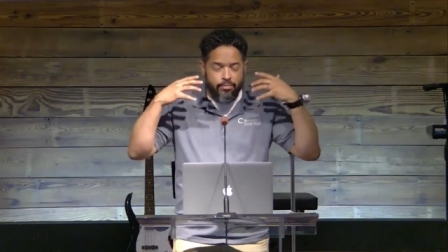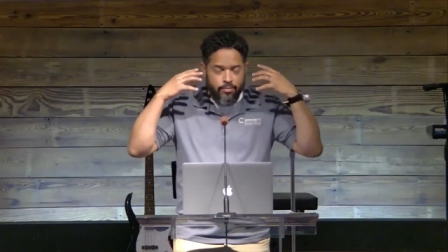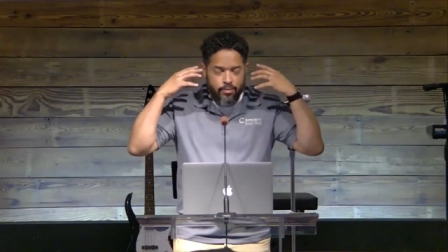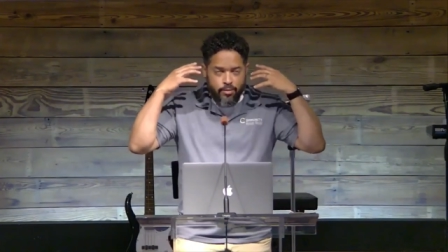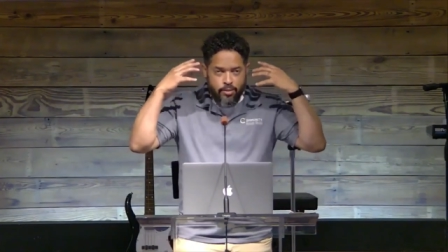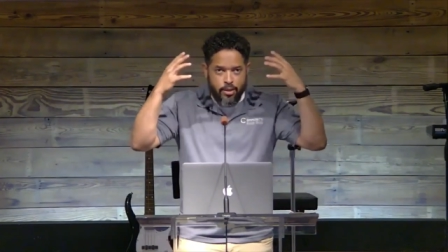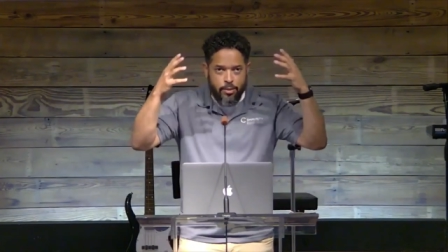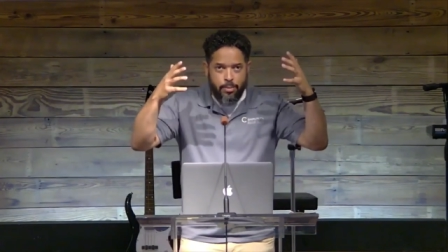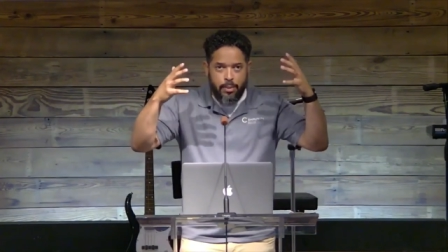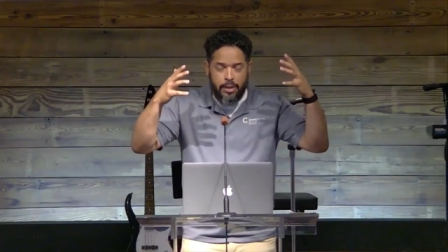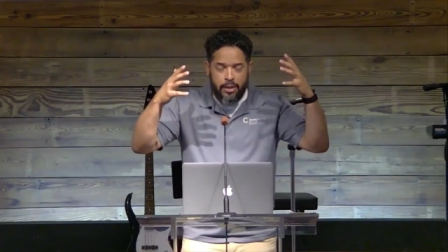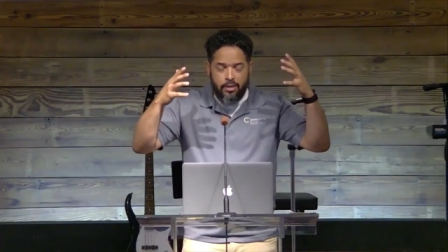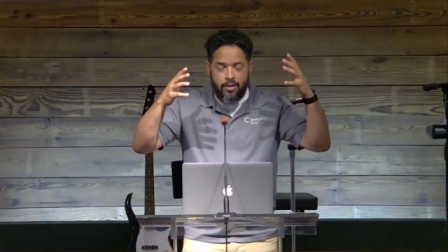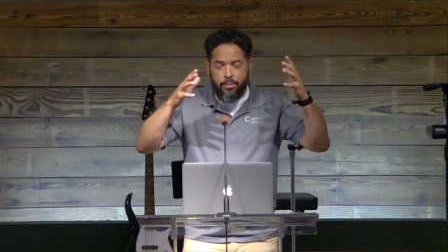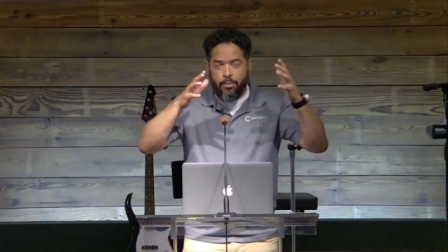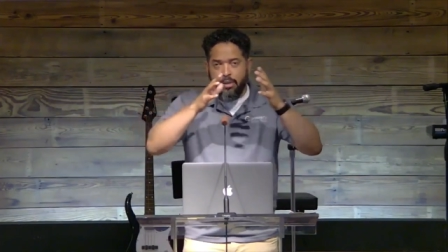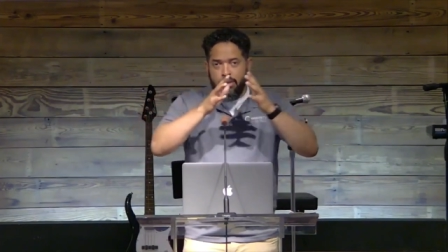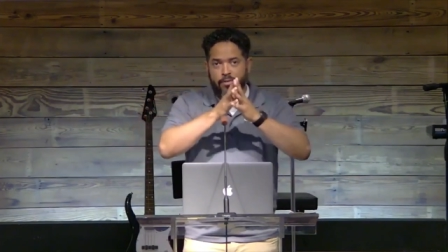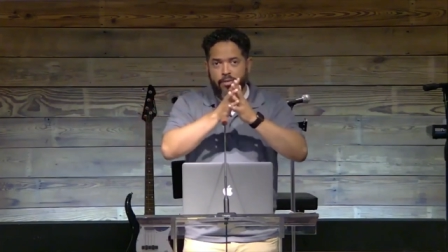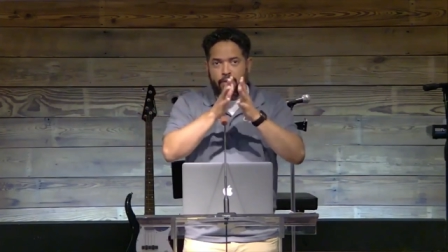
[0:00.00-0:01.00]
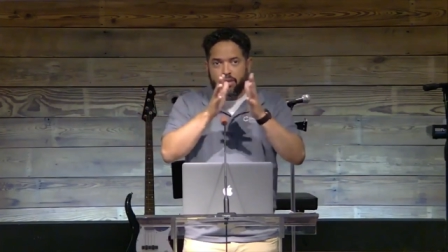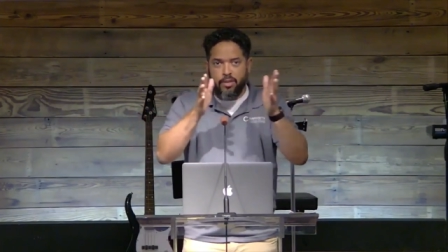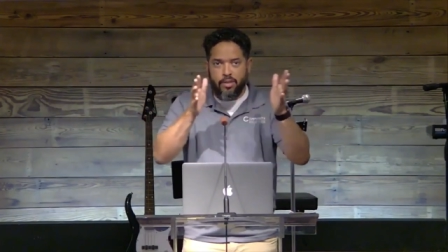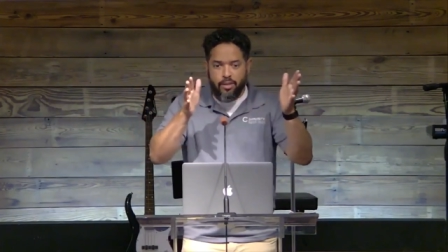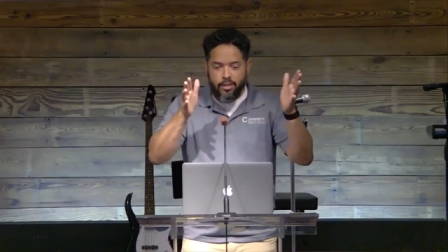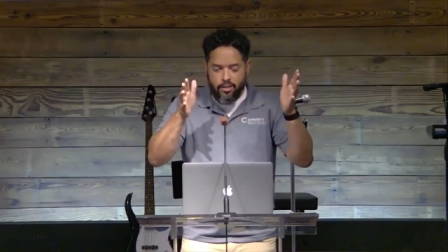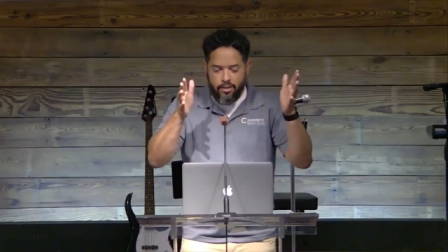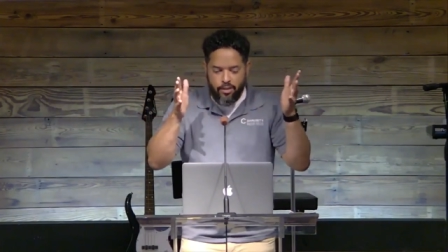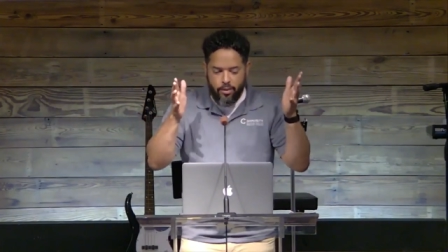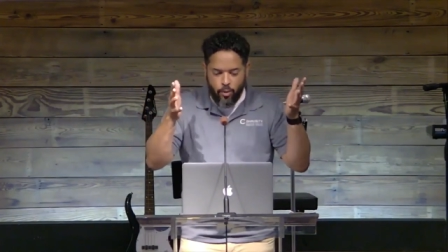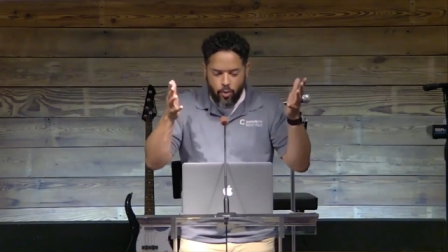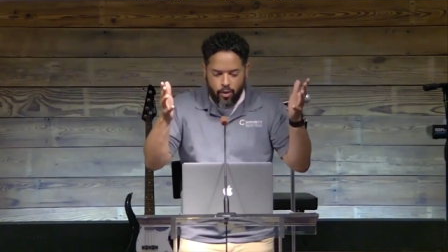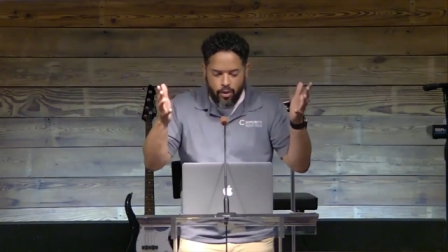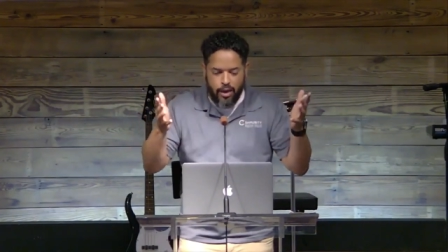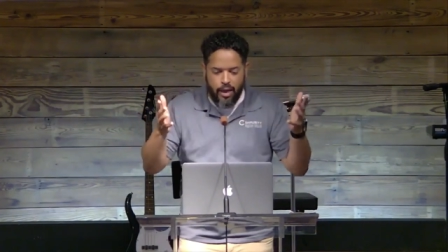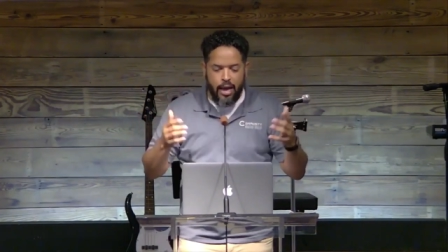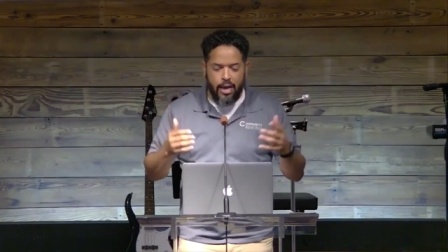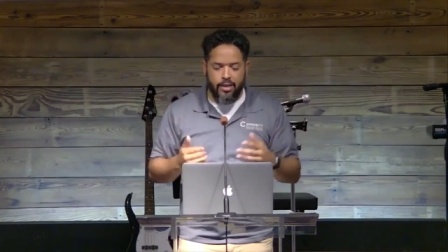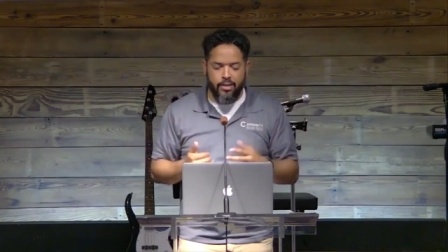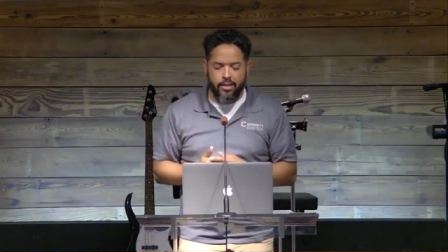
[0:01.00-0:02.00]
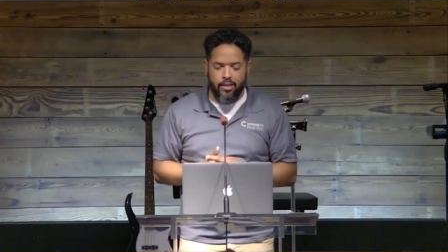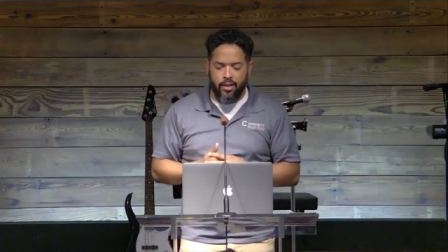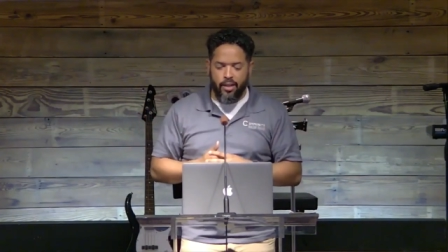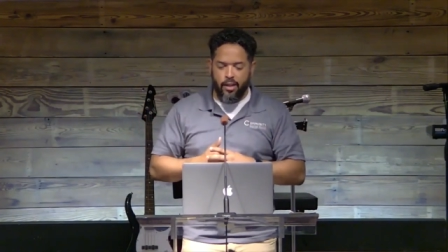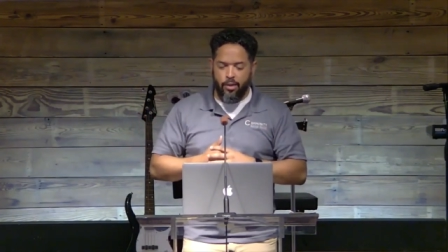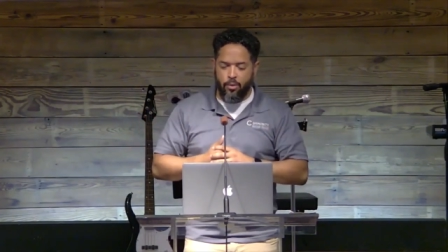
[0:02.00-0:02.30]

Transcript: speak to me versus the word isolate?